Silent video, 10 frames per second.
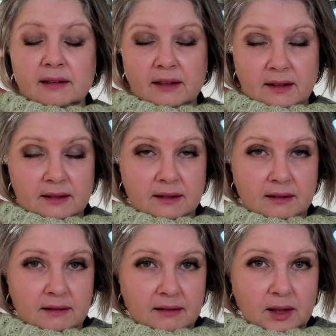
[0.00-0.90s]

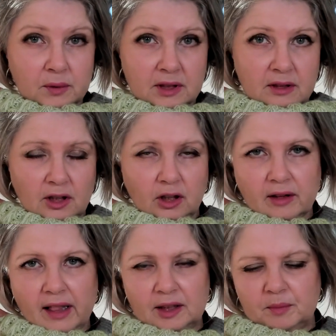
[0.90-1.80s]
least there is
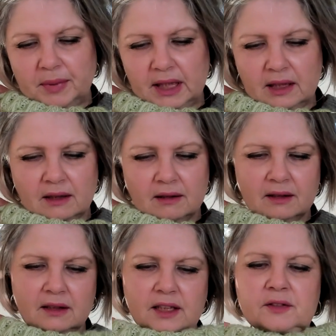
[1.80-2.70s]
not that big
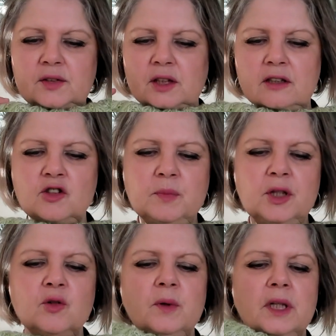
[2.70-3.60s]
difference
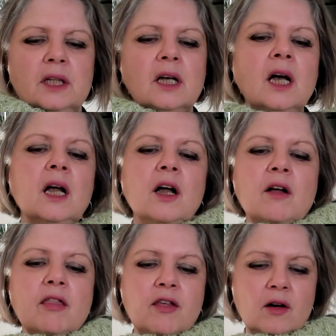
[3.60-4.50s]
between
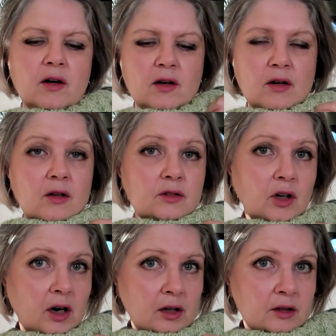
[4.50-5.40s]
the
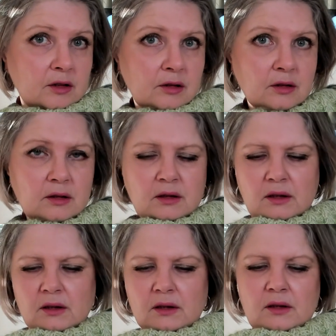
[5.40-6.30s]
dark
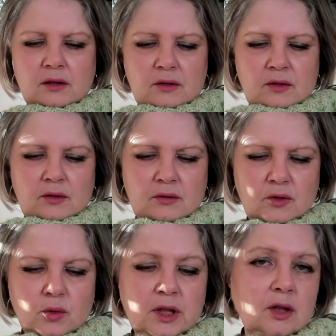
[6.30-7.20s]

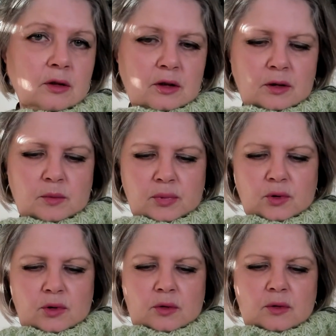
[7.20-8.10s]
greener
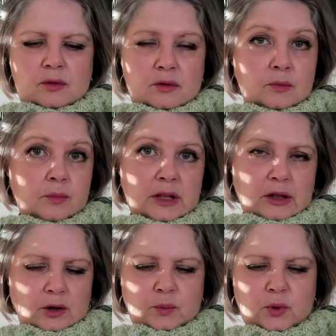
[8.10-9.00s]
blue,
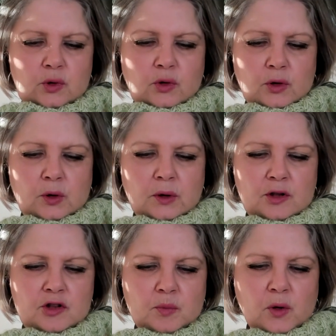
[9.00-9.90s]
dark blue
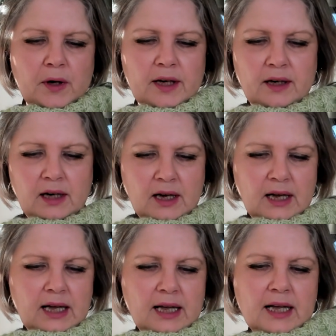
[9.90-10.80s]
turquoise mohair
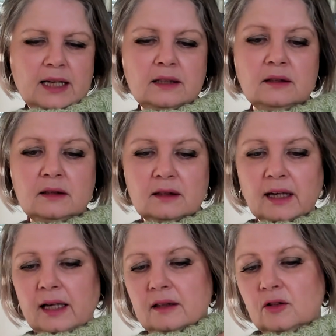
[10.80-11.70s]
and
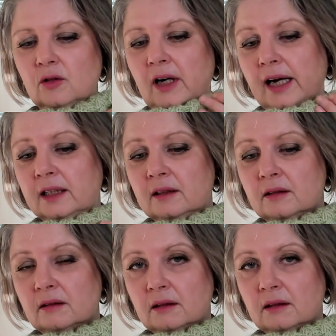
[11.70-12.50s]
the light